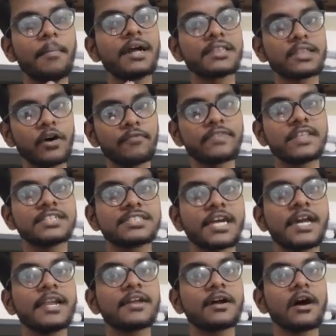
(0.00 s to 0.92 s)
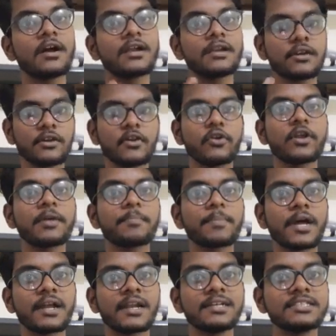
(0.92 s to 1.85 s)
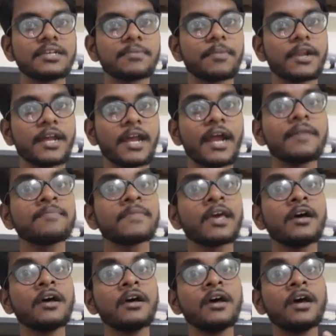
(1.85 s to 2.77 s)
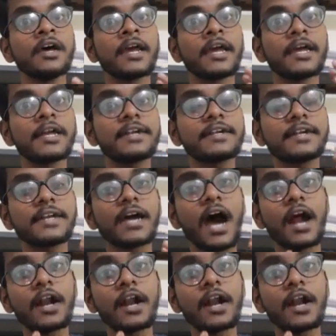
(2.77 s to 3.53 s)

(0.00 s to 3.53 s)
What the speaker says: birth of the child or during pregnancy period, it